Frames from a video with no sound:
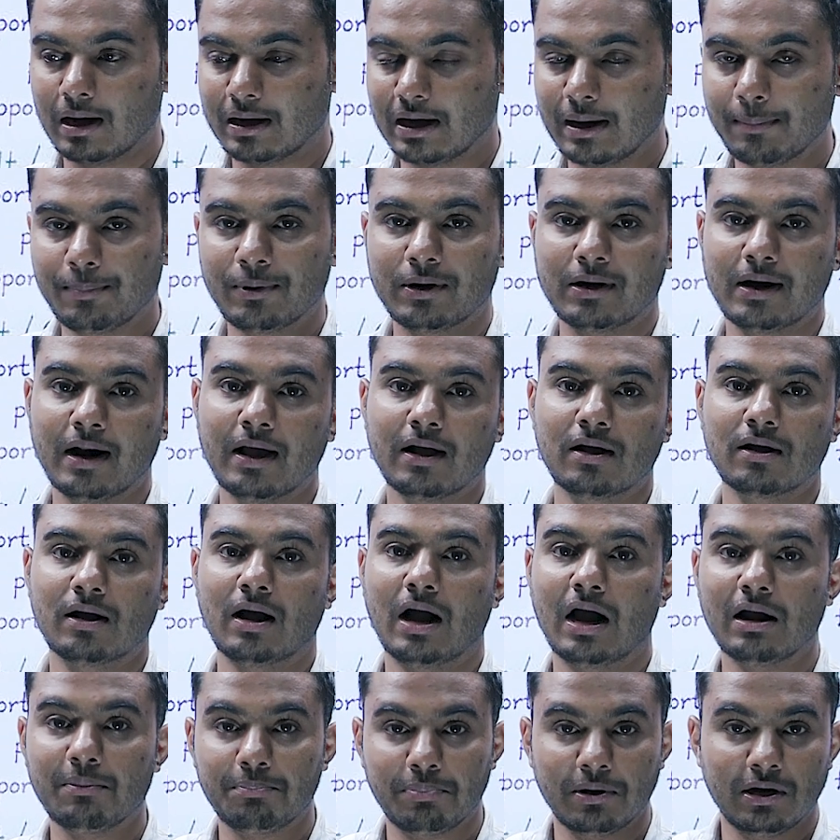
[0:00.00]
keep it like
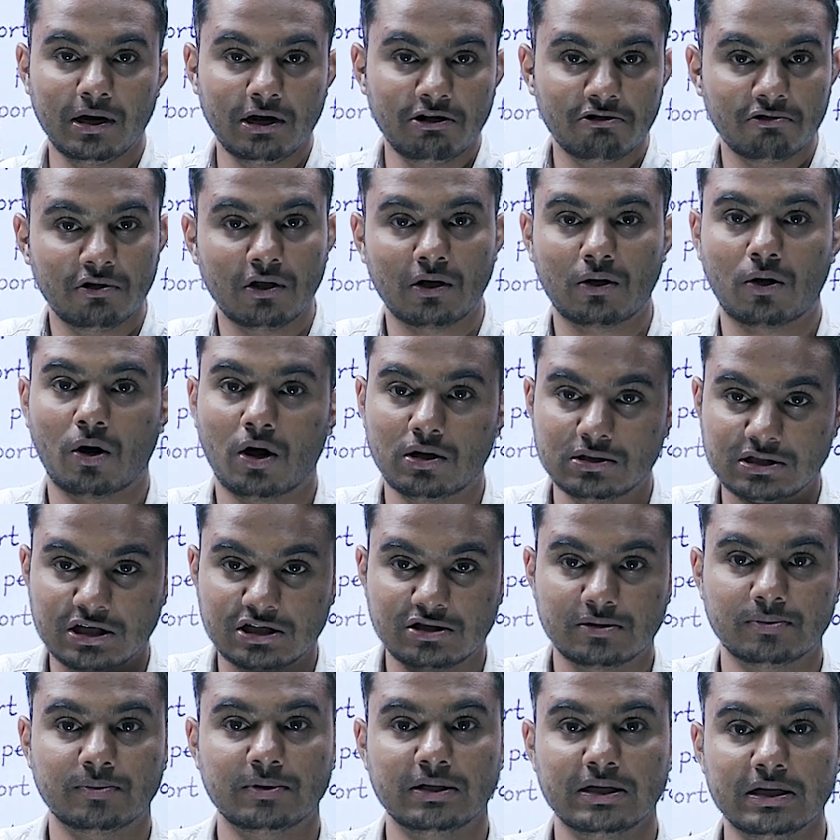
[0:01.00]
I believe the
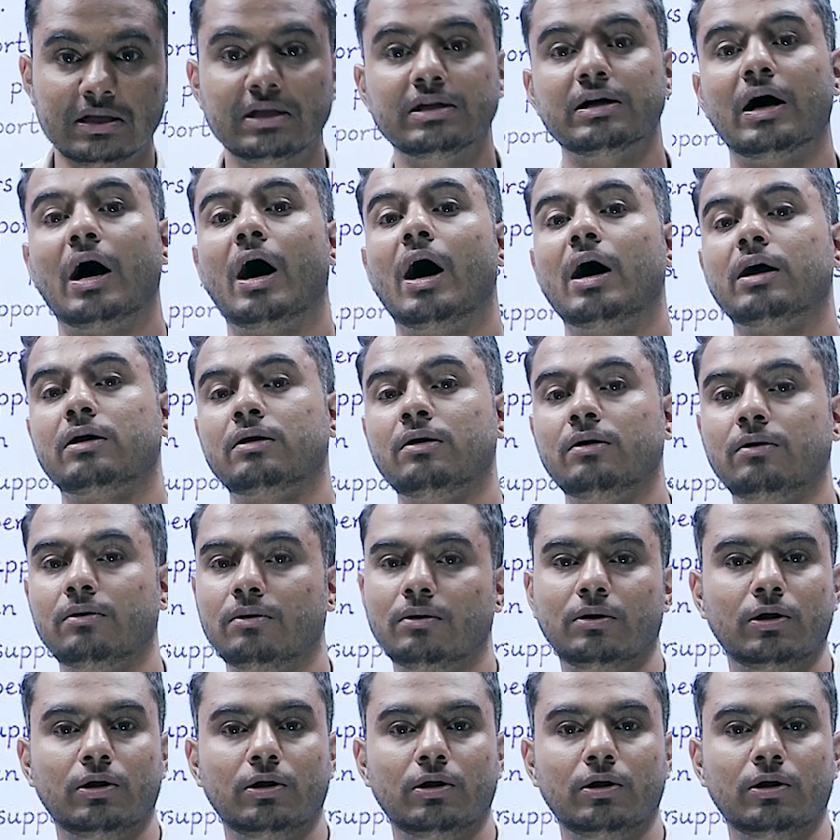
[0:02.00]
causes are.